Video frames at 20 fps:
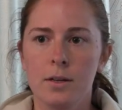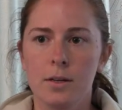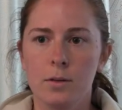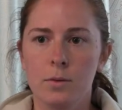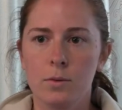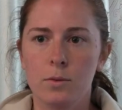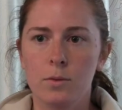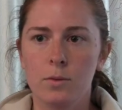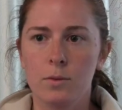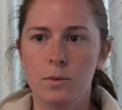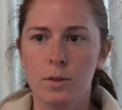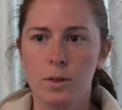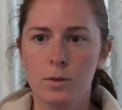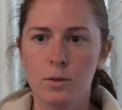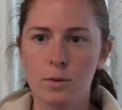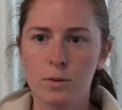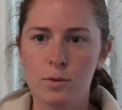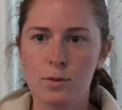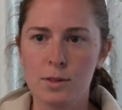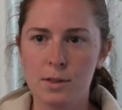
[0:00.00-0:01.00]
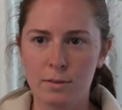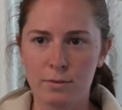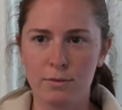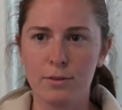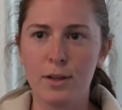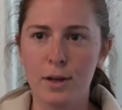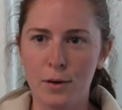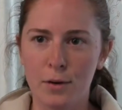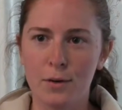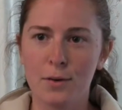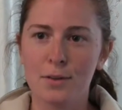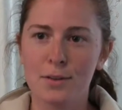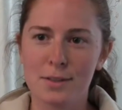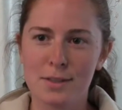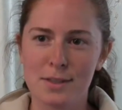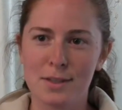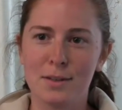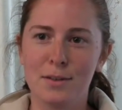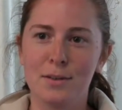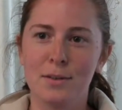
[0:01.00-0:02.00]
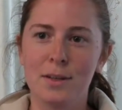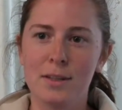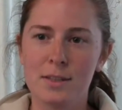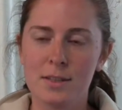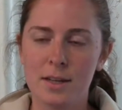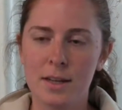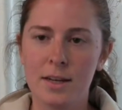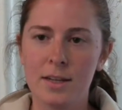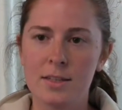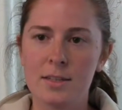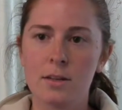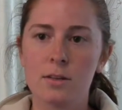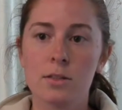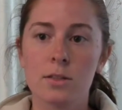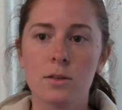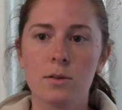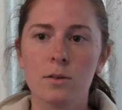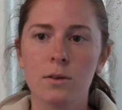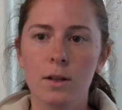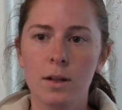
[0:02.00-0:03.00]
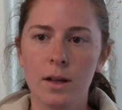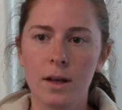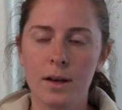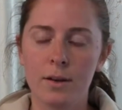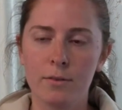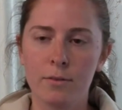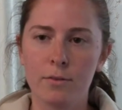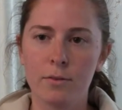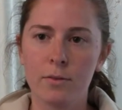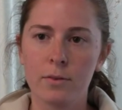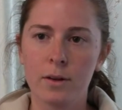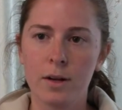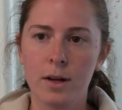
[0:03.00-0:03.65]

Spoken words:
you lose the flow. So it's also a lot of